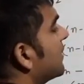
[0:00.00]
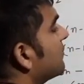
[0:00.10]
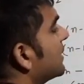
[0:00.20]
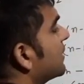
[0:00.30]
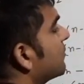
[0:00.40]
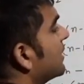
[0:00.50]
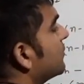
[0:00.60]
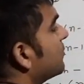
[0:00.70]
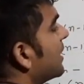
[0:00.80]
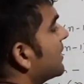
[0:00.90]
equal to
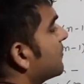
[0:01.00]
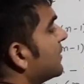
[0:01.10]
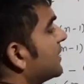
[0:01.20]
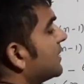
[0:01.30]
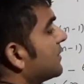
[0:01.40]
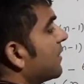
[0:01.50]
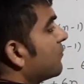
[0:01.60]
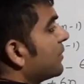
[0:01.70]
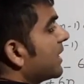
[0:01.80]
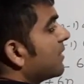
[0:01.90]
what? Middle term
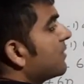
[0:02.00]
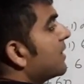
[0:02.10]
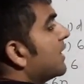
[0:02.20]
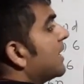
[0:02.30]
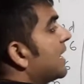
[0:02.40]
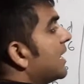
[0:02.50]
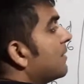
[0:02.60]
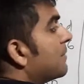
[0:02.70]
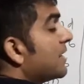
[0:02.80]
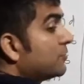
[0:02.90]
we have n
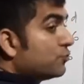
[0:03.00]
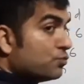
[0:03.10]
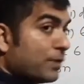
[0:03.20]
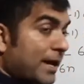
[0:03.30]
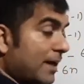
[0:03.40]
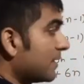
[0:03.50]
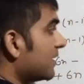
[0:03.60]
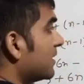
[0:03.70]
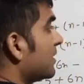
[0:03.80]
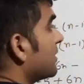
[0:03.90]
by 2.
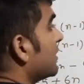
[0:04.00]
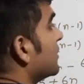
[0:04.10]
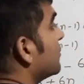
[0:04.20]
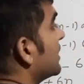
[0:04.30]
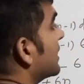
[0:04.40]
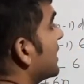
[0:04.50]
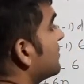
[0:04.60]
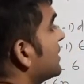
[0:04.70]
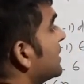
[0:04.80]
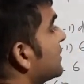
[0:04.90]
We write
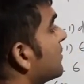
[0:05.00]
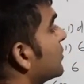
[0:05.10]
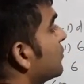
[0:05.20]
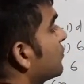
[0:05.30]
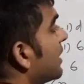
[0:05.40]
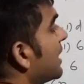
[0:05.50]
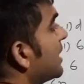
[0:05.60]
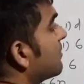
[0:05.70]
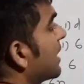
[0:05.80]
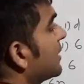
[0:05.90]
middle term equal to
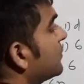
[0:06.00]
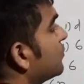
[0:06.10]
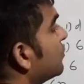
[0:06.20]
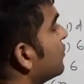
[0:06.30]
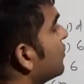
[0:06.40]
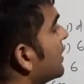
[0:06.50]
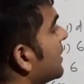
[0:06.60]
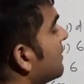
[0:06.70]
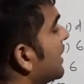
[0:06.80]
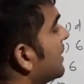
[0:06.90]
n by 2,
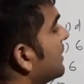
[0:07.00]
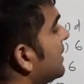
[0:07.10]
then